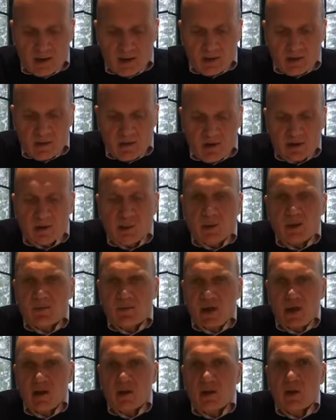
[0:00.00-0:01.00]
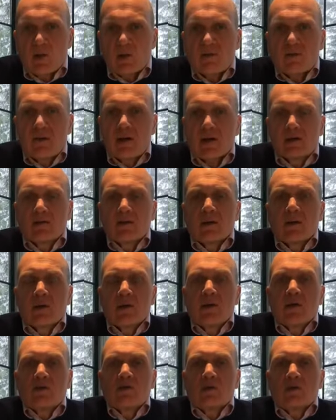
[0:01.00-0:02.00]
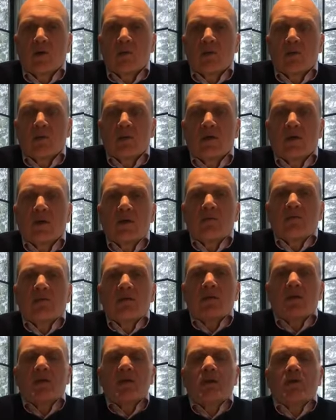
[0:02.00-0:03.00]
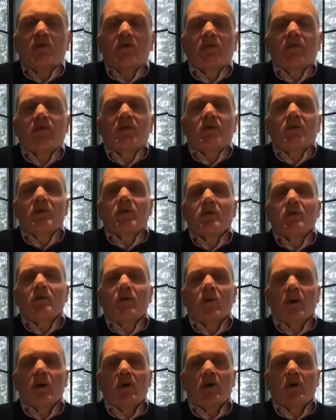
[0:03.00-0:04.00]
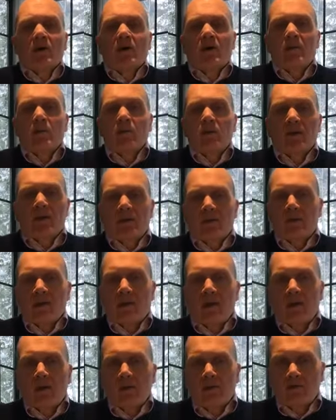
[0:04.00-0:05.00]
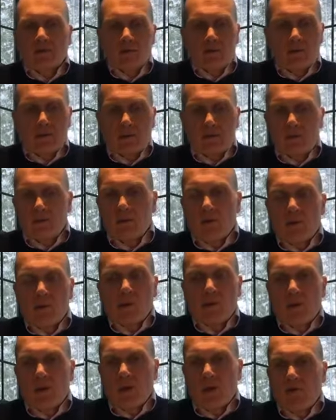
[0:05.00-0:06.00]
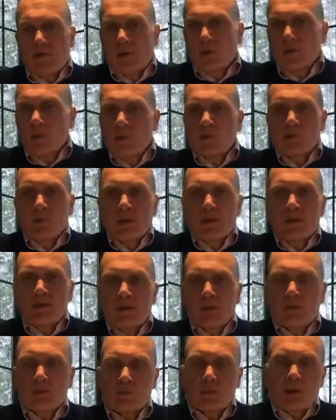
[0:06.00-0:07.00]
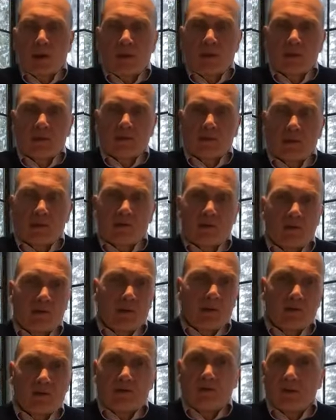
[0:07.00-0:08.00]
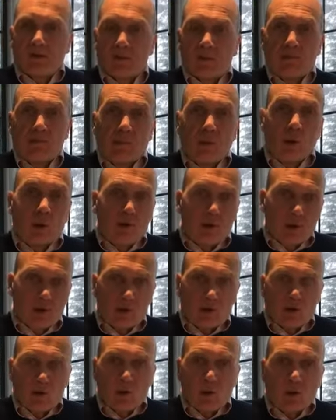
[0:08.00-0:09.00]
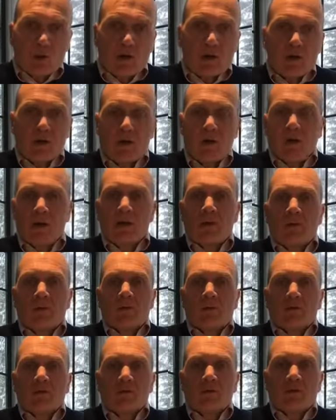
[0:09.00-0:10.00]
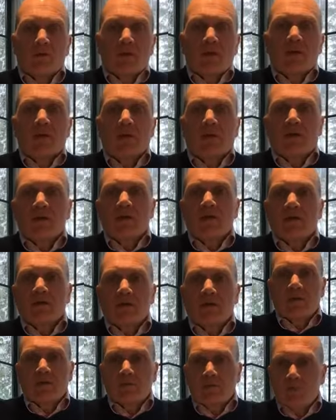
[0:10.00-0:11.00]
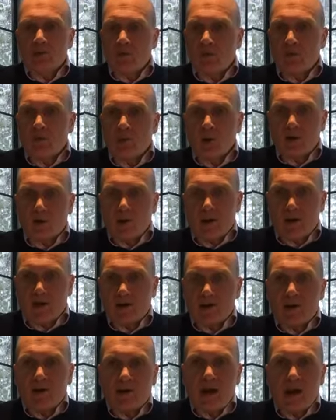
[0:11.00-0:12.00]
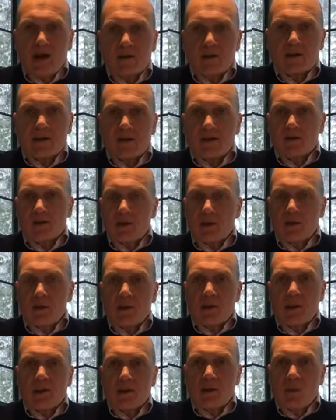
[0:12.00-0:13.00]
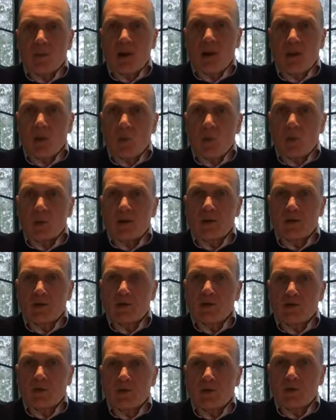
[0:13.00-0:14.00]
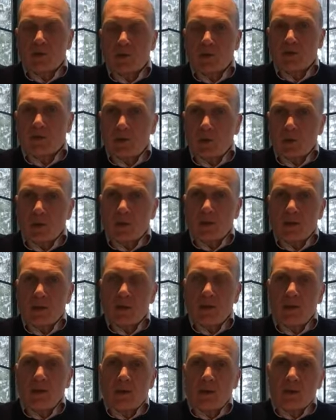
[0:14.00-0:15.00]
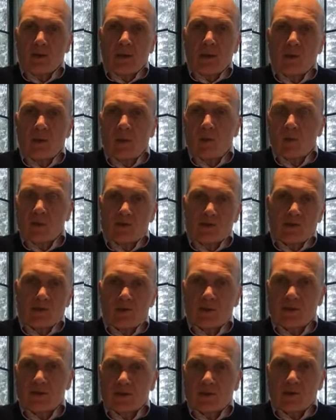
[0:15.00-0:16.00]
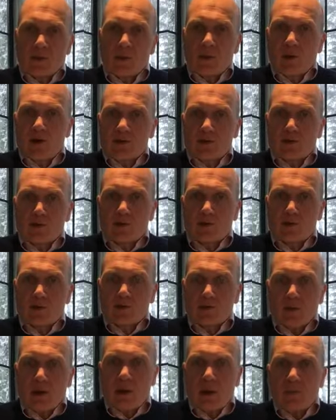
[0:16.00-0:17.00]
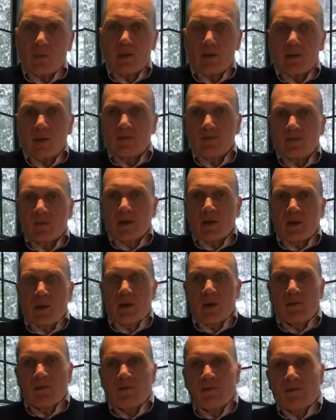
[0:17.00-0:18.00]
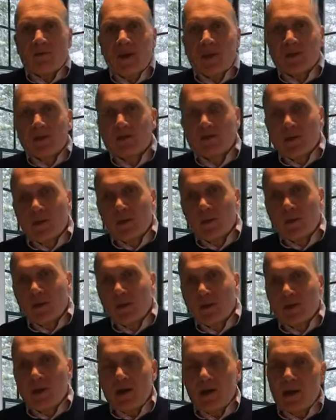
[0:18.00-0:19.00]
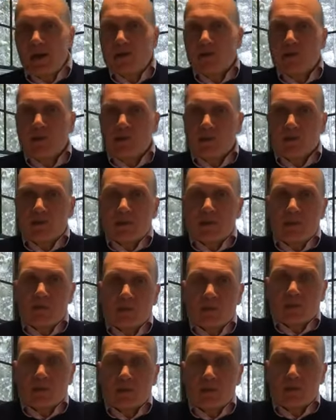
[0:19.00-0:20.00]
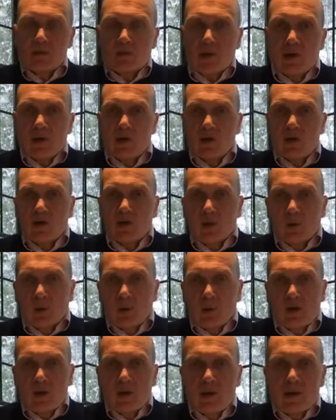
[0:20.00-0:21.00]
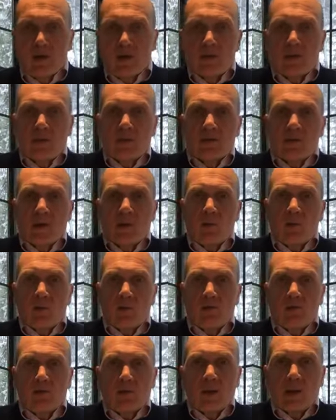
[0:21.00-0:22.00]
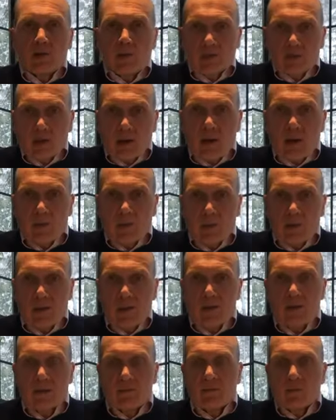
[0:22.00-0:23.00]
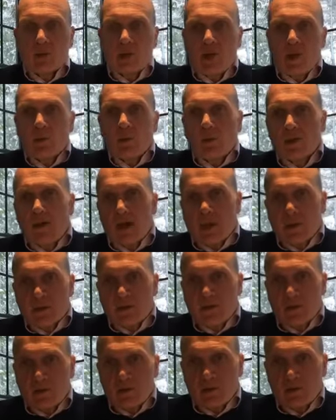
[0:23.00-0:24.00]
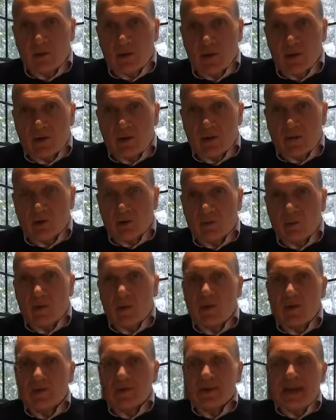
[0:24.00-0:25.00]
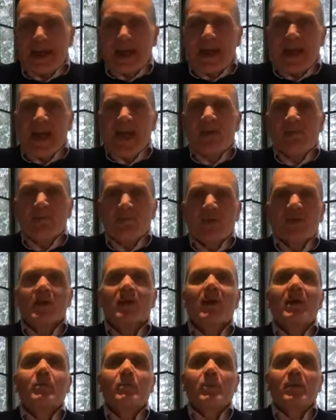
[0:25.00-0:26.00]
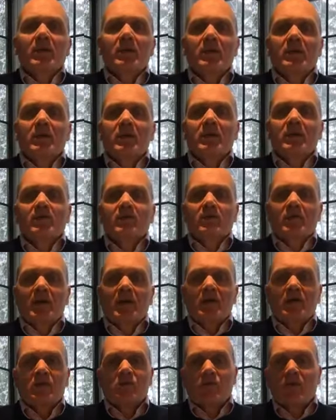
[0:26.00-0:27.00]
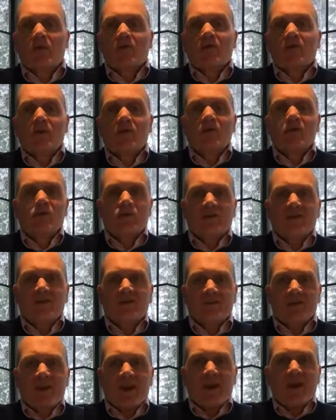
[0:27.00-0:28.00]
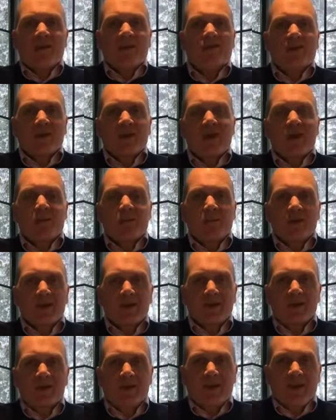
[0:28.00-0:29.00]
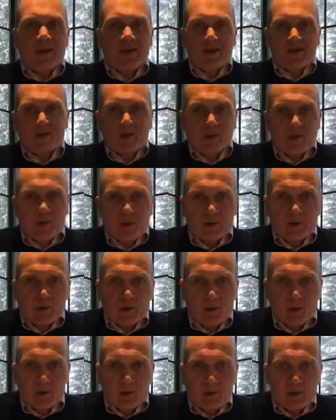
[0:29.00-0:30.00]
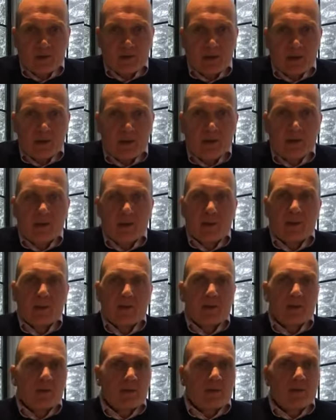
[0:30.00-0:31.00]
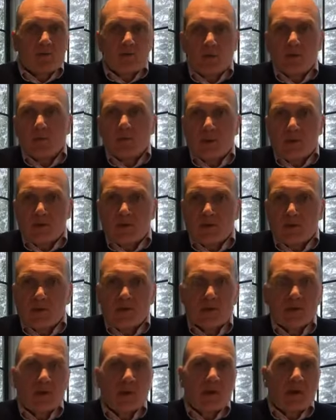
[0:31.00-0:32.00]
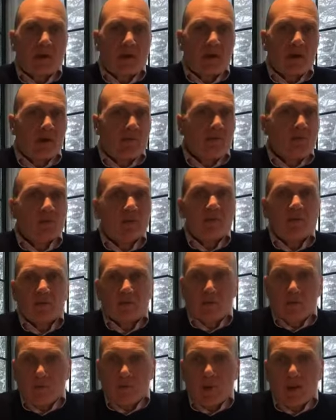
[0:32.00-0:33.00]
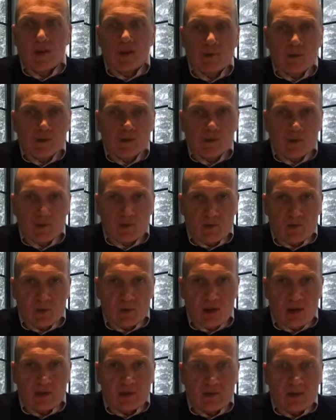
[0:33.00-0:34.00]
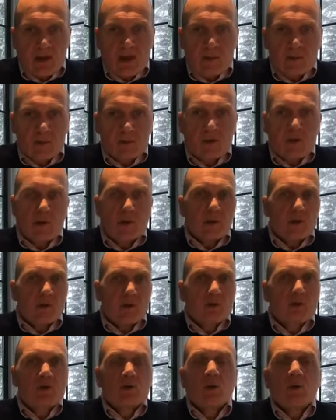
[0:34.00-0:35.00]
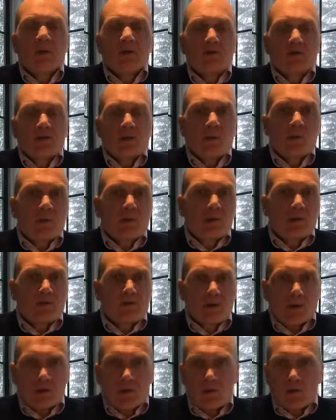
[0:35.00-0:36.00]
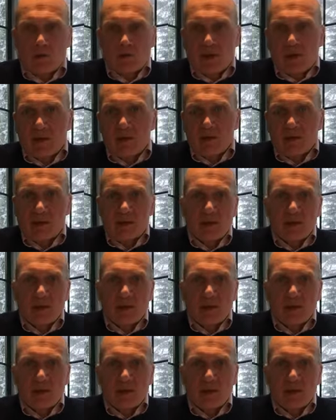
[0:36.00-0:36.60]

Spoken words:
It creates a bit of a halo effect. So even if you are a company that you think you have the most mundane product and you think it's a very boring story, you really need to yourself more credit than that. You need to think about what it is you're really doing, come up with statistical ways to describe it, and find somebody to add to your team that can write a story that will frame it properly and will captivate your audience. Because every company, and it's our fervent belief, every company has a great story to tell. Because if you're in business, and if you've been in business for a long time, you're doing something very right.